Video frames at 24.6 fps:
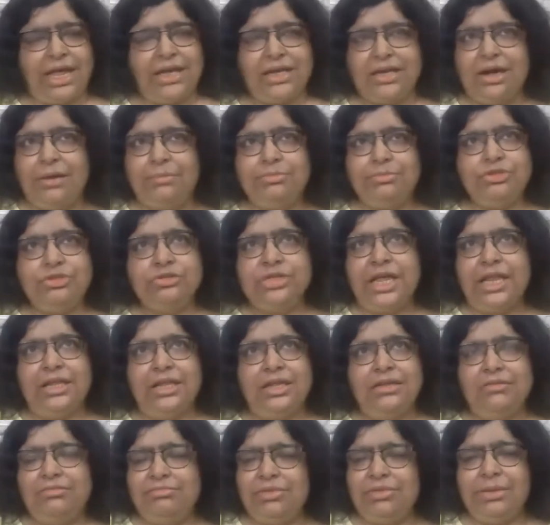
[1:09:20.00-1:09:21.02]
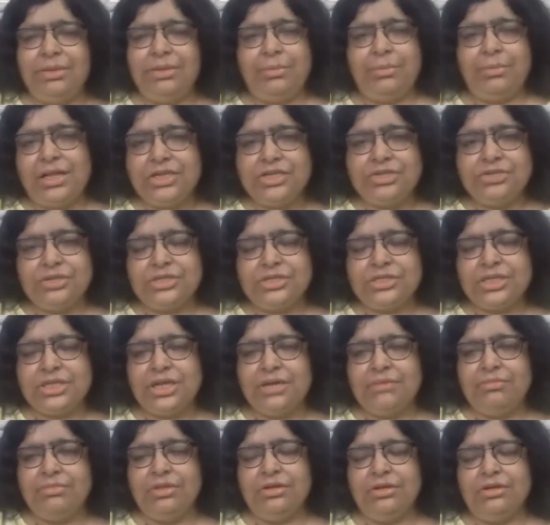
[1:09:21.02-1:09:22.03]
come to Delhi. They managed to
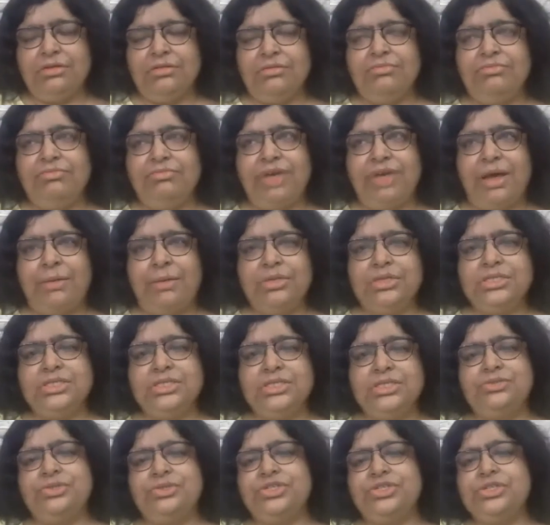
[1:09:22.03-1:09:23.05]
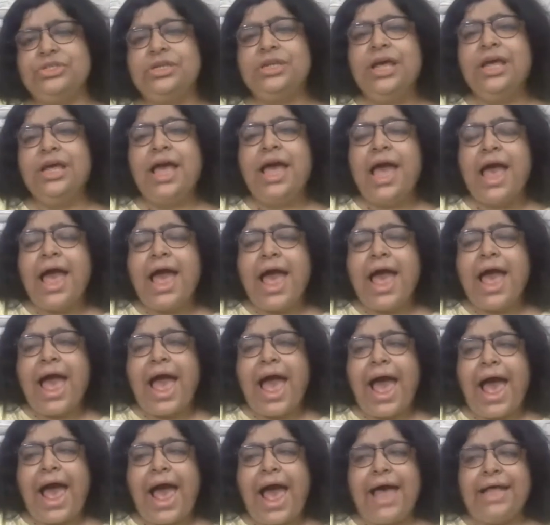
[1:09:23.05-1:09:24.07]
escape the family situation,
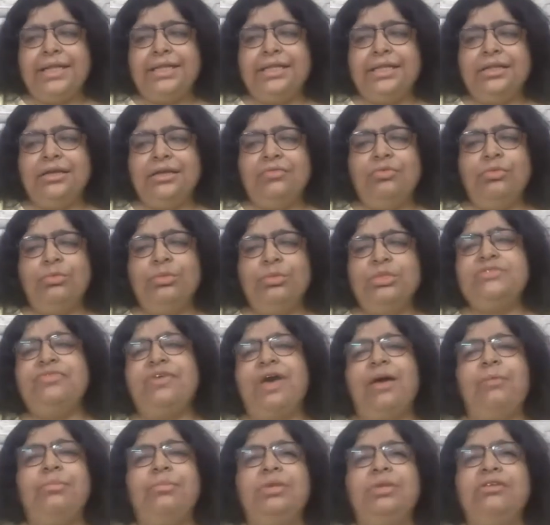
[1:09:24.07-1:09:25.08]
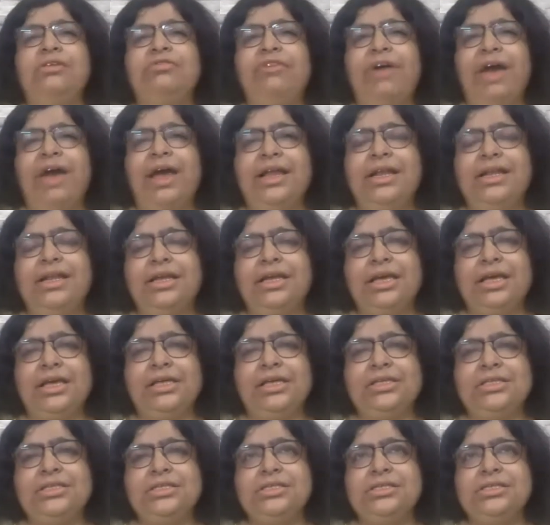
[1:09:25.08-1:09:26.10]
and the woman's family filed a
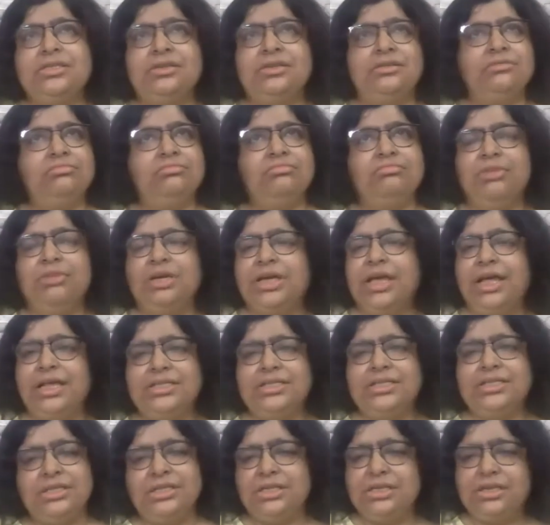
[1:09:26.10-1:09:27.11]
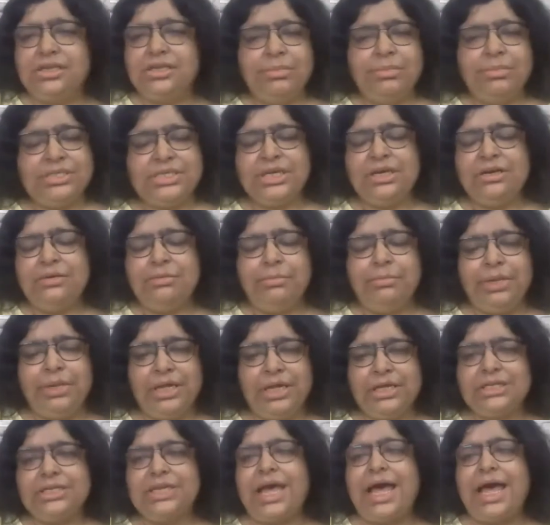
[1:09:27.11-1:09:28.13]
case against in the missing
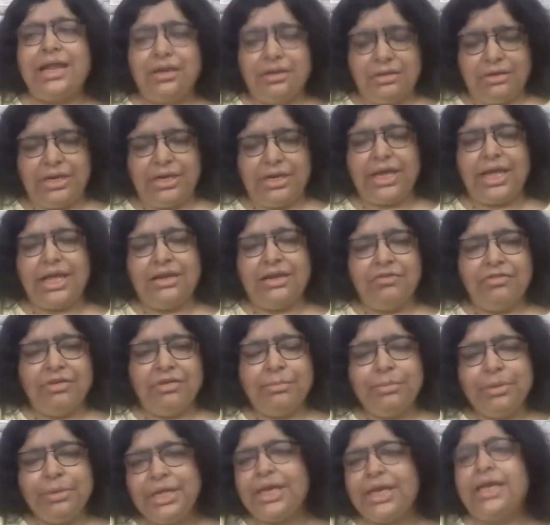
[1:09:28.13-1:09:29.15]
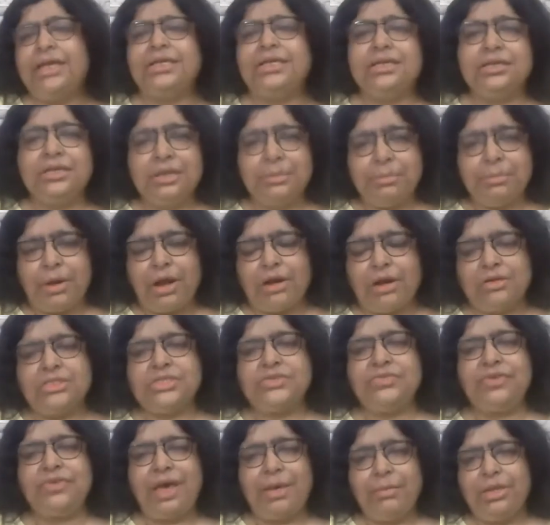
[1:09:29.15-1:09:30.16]
complaint, and like kind of implicated the
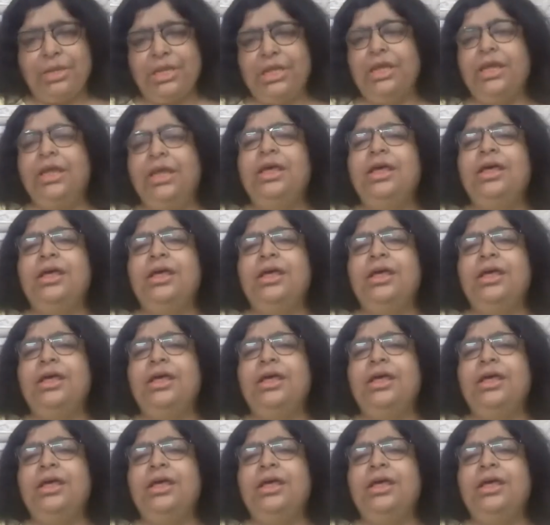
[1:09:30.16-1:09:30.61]
partner's family.